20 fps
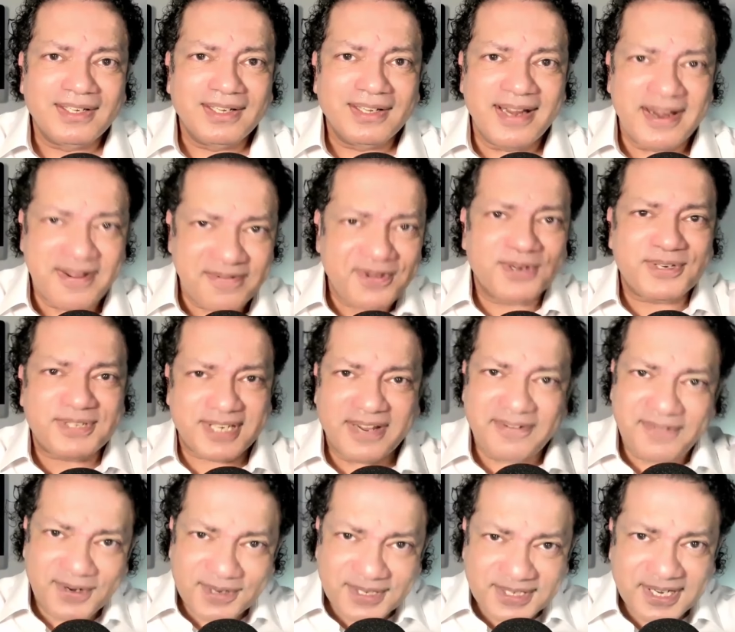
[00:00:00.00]
And if you save
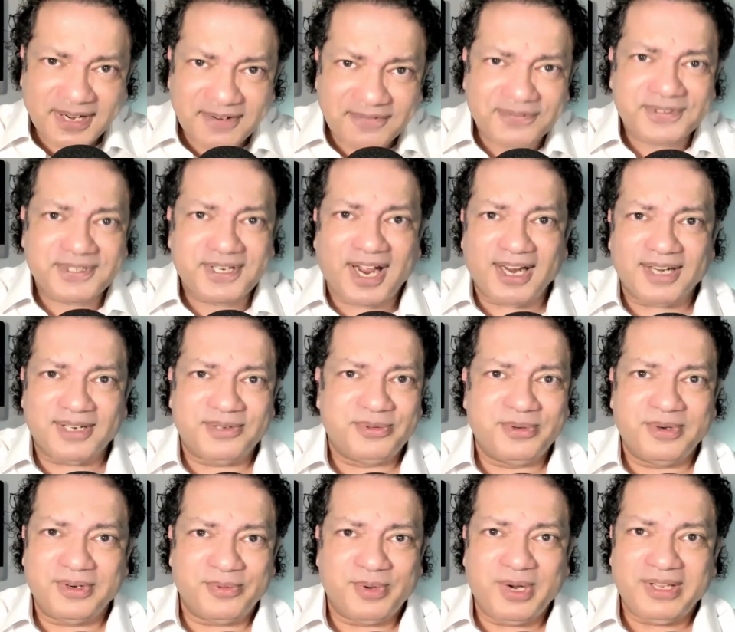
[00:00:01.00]
yourself, start
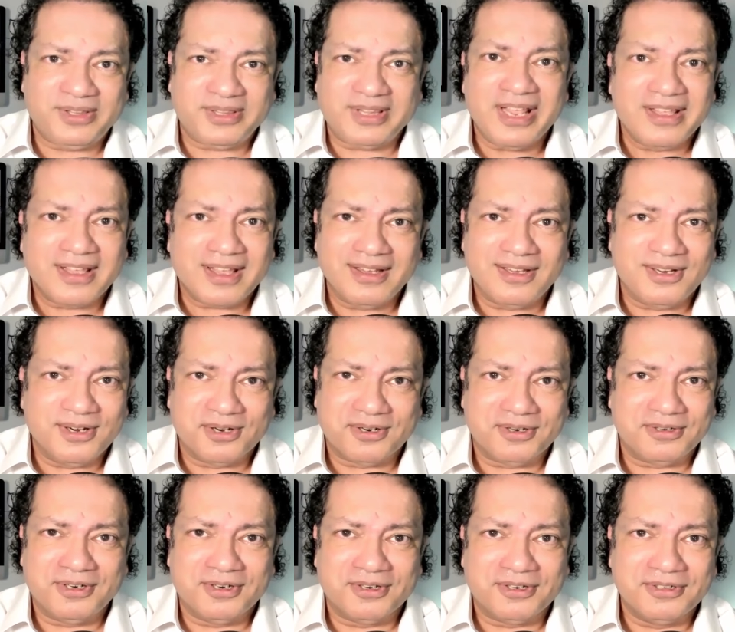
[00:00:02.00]
re- rethinking
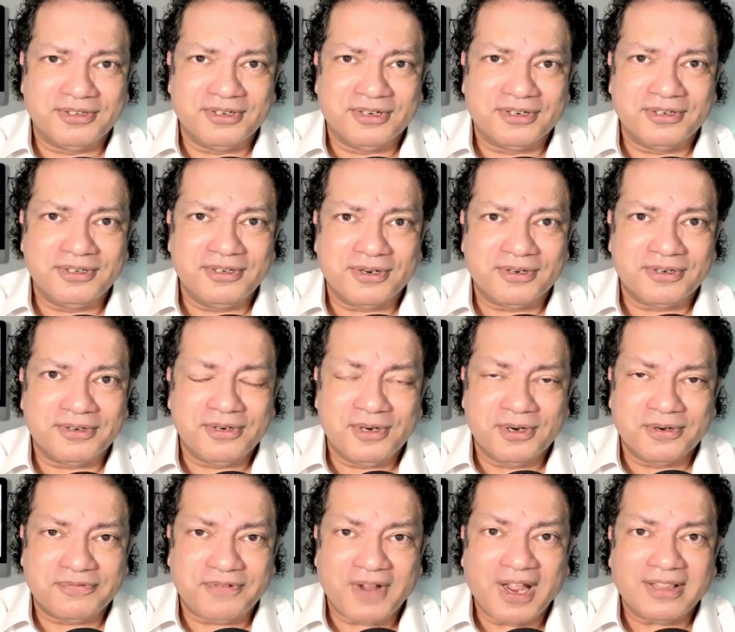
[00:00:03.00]
your, your, your, your,
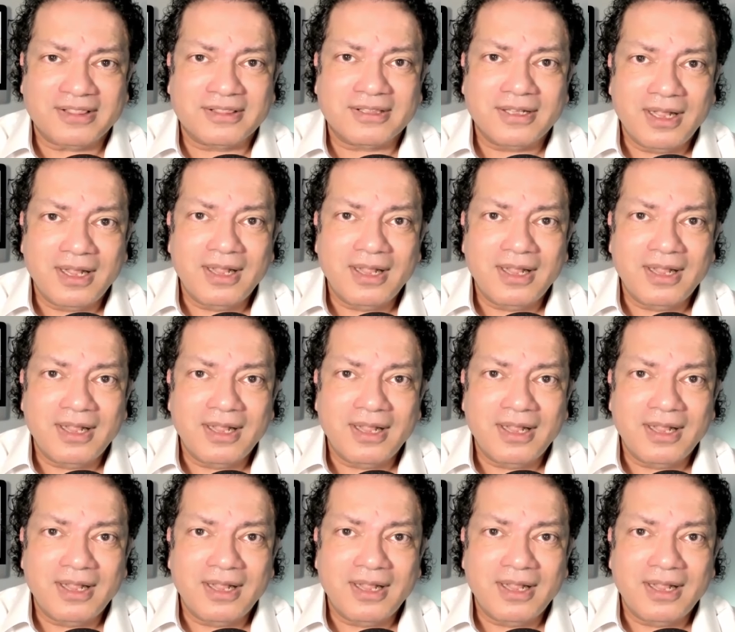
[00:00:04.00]
your faith.